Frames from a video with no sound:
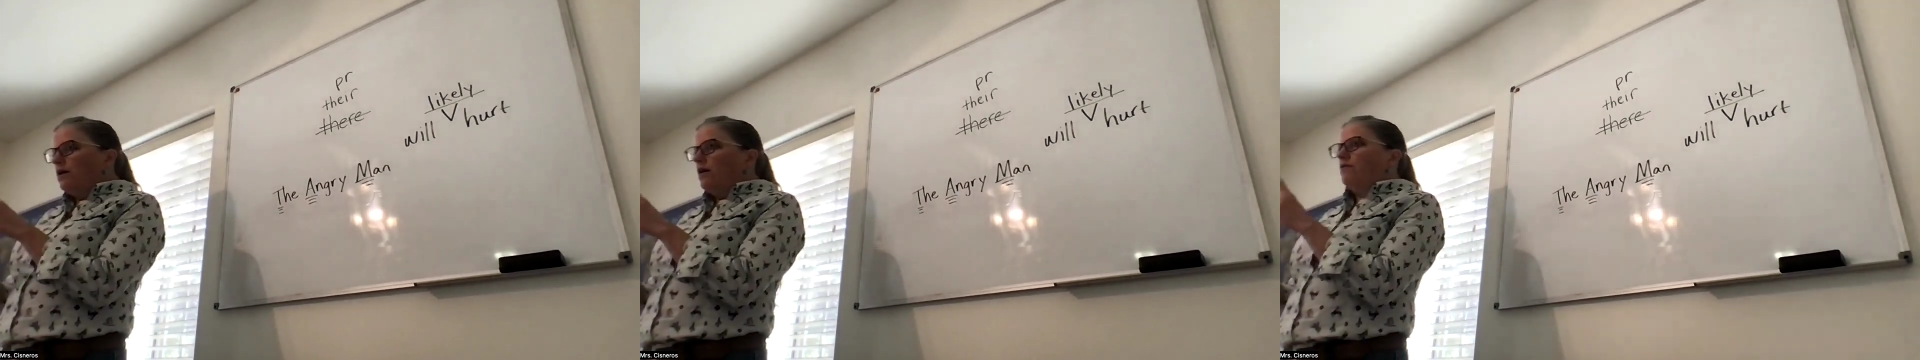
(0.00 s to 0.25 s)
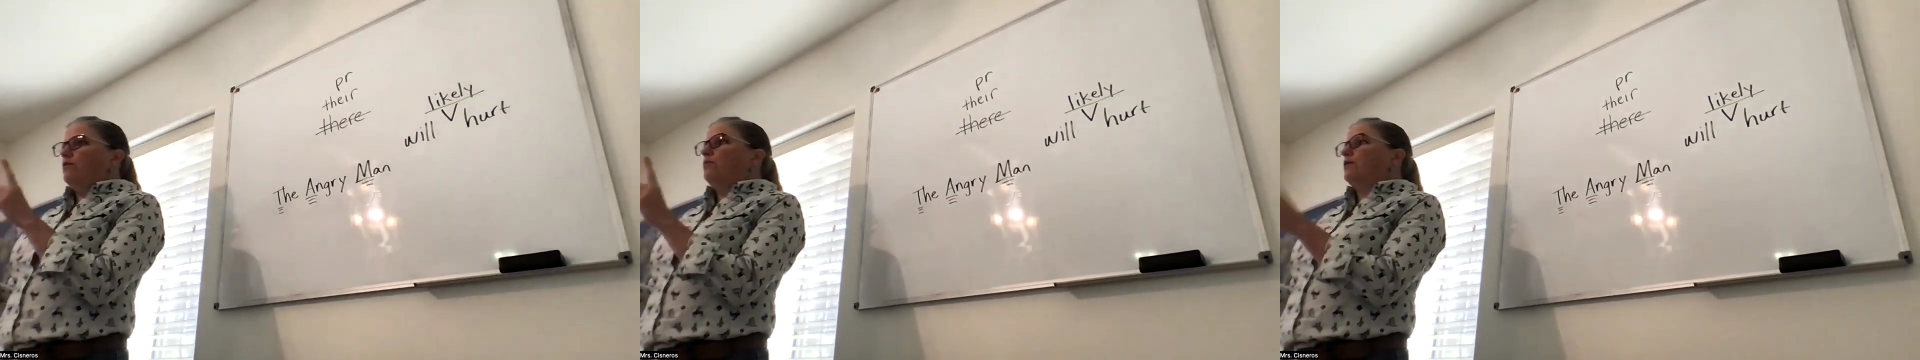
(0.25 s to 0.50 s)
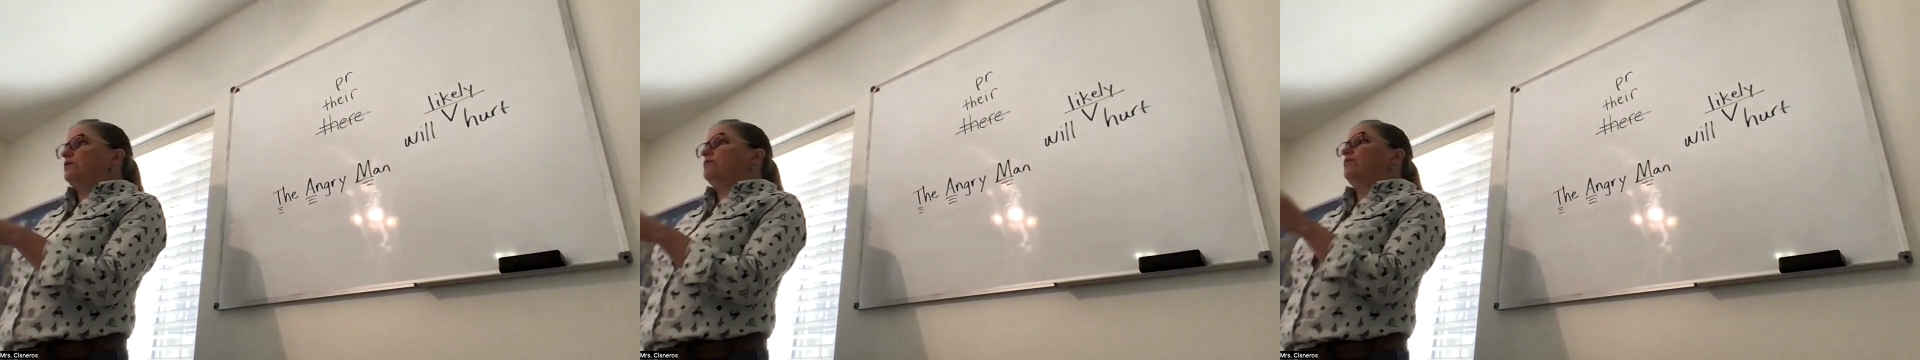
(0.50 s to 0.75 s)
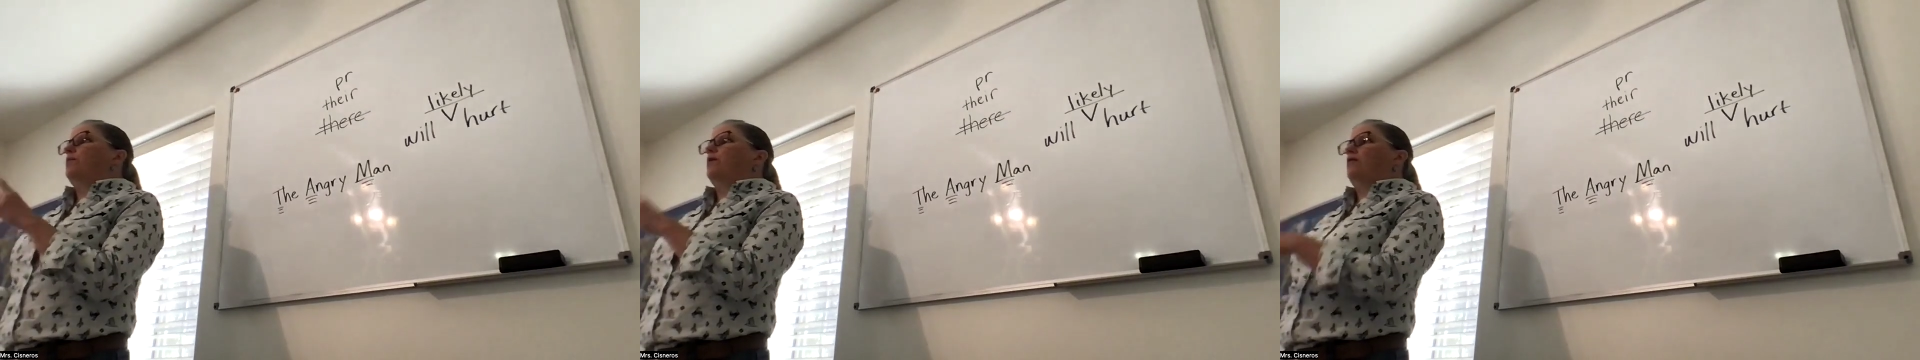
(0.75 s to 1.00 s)
of the words
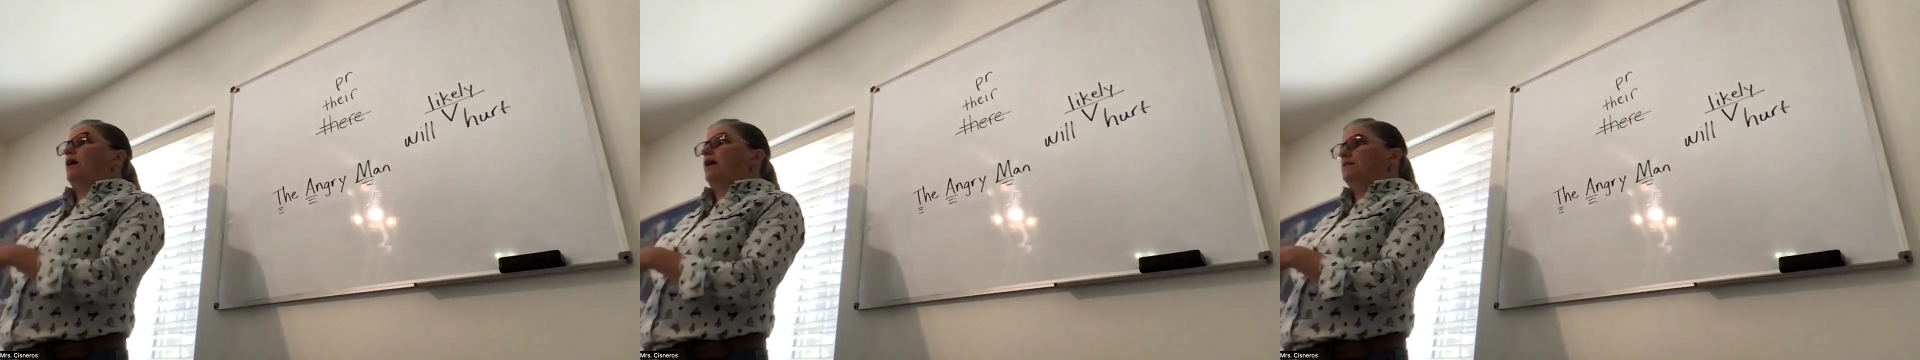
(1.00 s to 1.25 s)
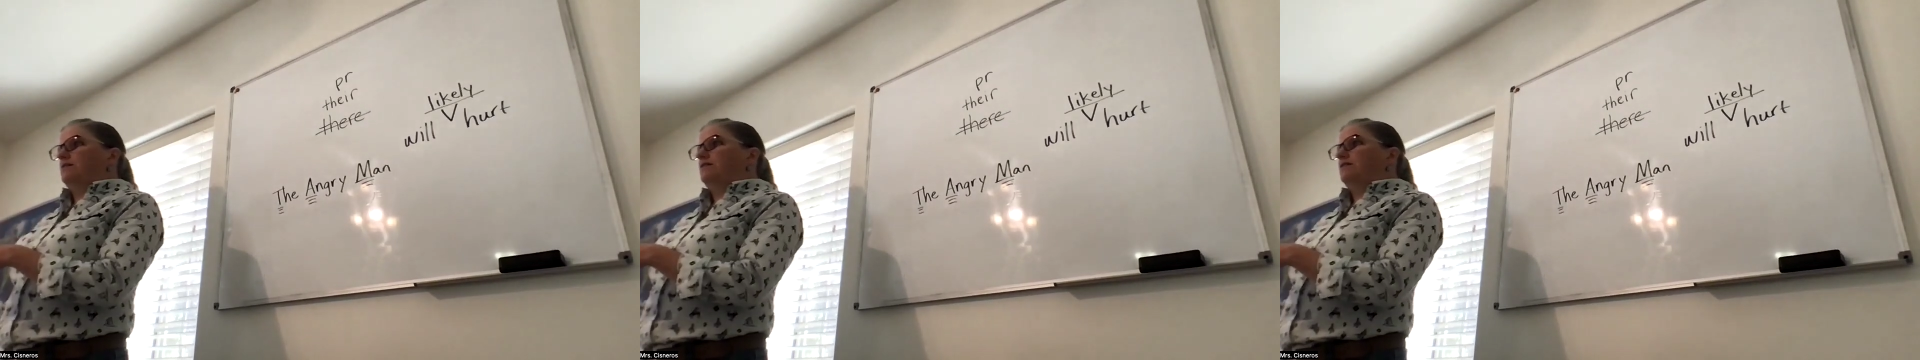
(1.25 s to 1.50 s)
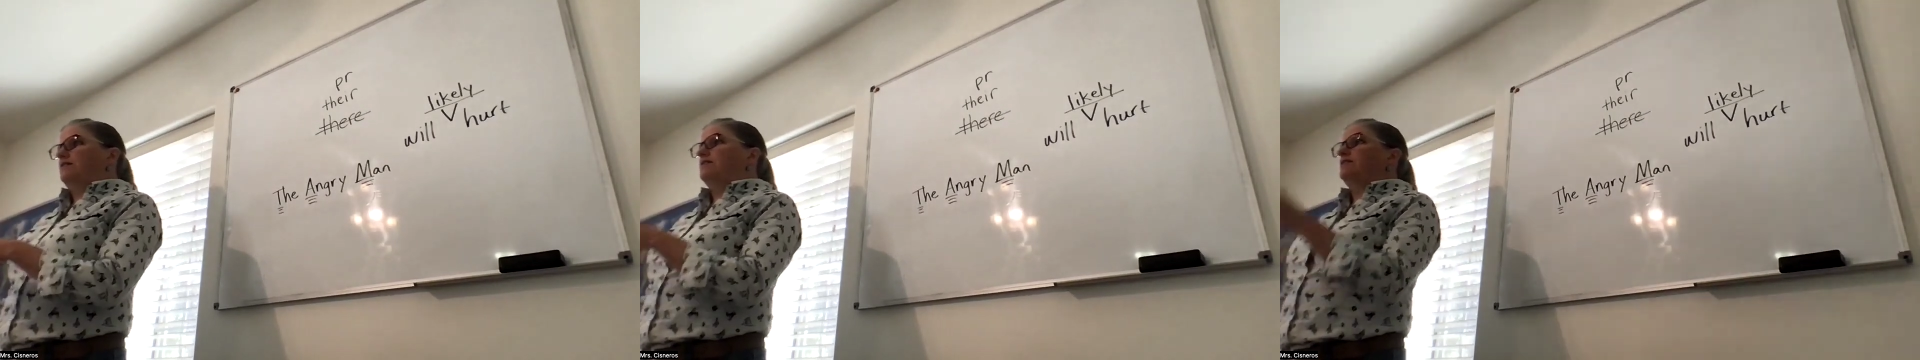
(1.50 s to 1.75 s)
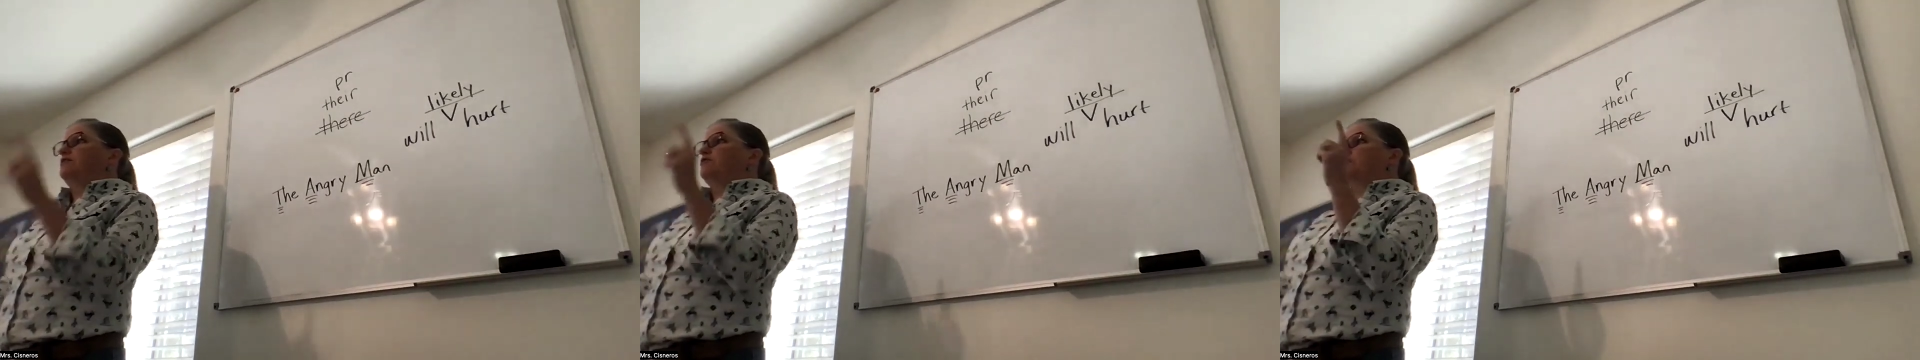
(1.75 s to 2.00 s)
from your last sentence
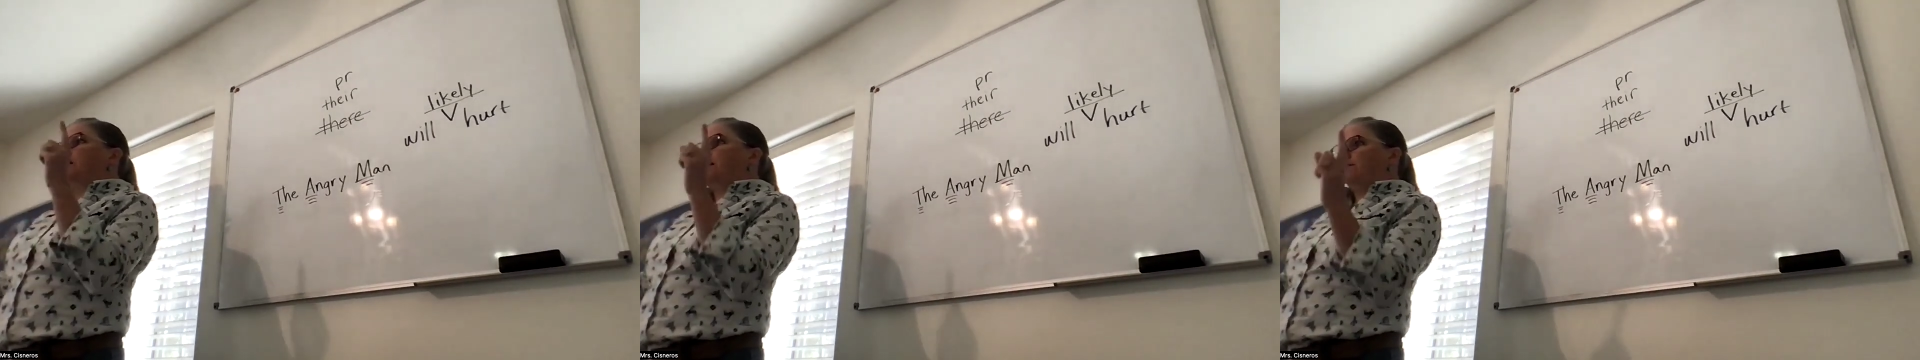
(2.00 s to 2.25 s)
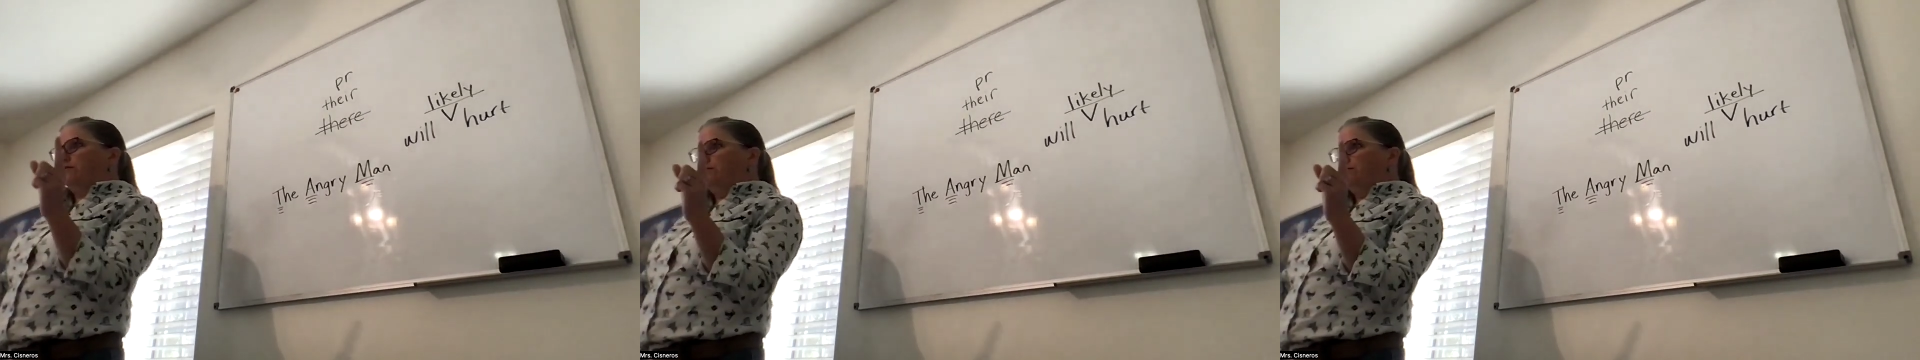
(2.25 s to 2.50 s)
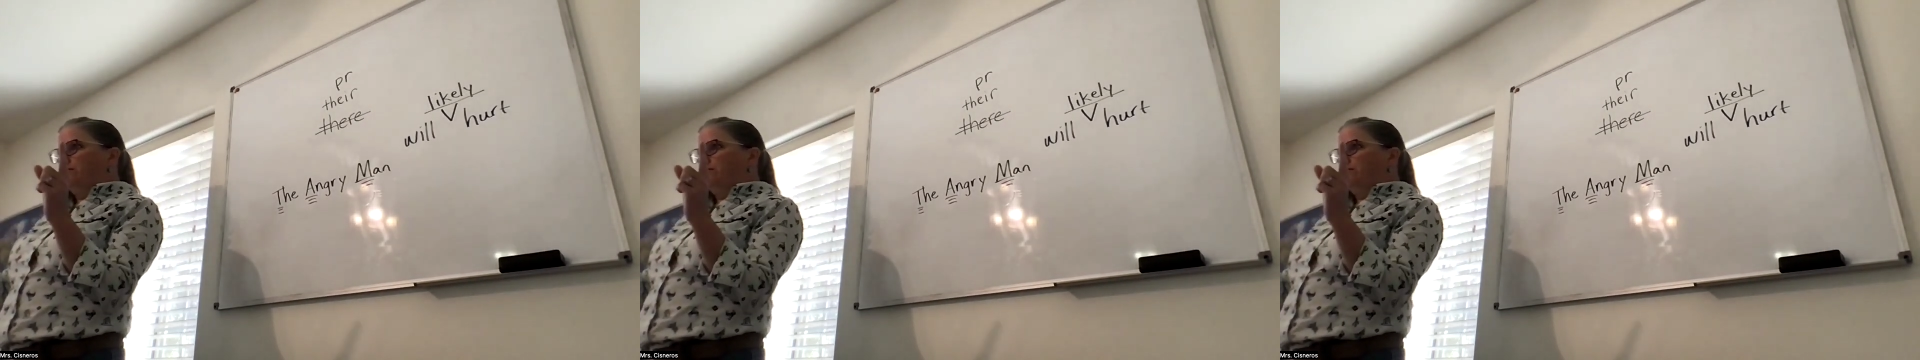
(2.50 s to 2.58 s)
in your title.